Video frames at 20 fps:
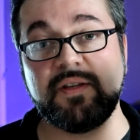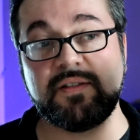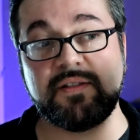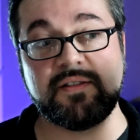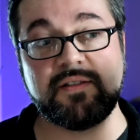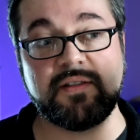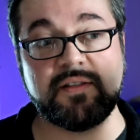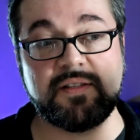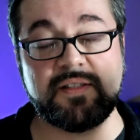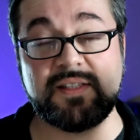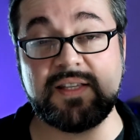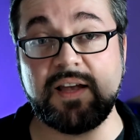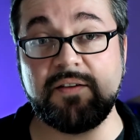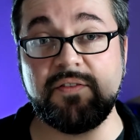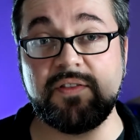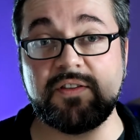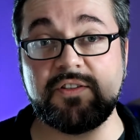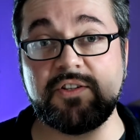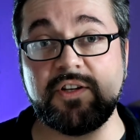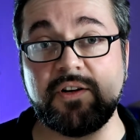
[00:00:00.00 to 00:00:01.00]
This is the
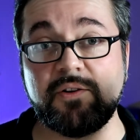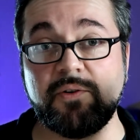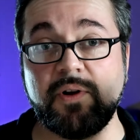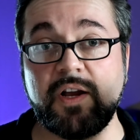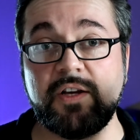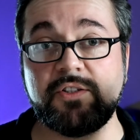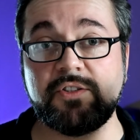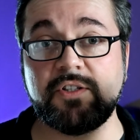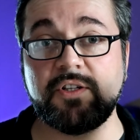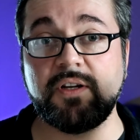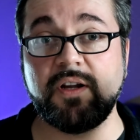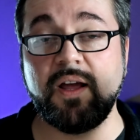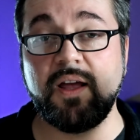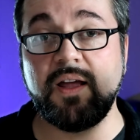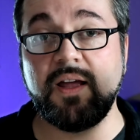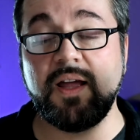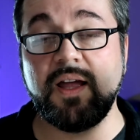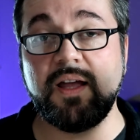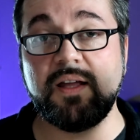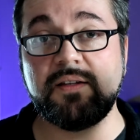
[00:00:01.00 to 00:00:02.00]
7th generation
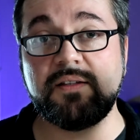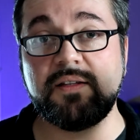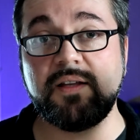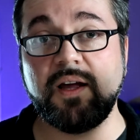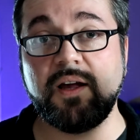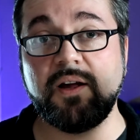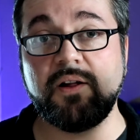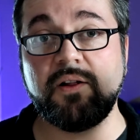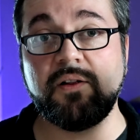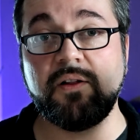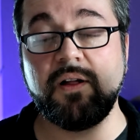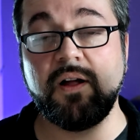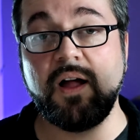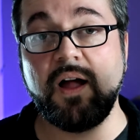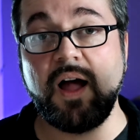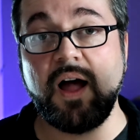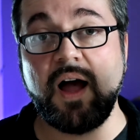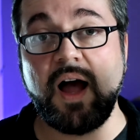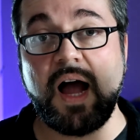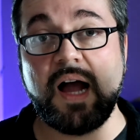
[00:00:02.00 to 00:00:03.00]
Intel
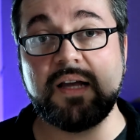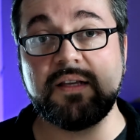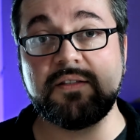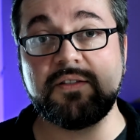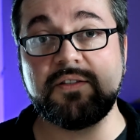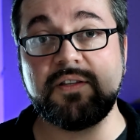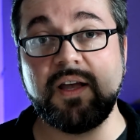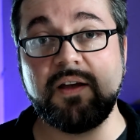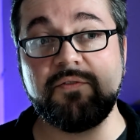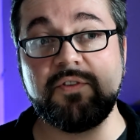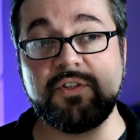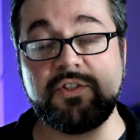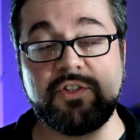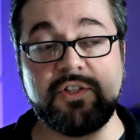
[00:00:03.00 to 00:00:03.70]
i7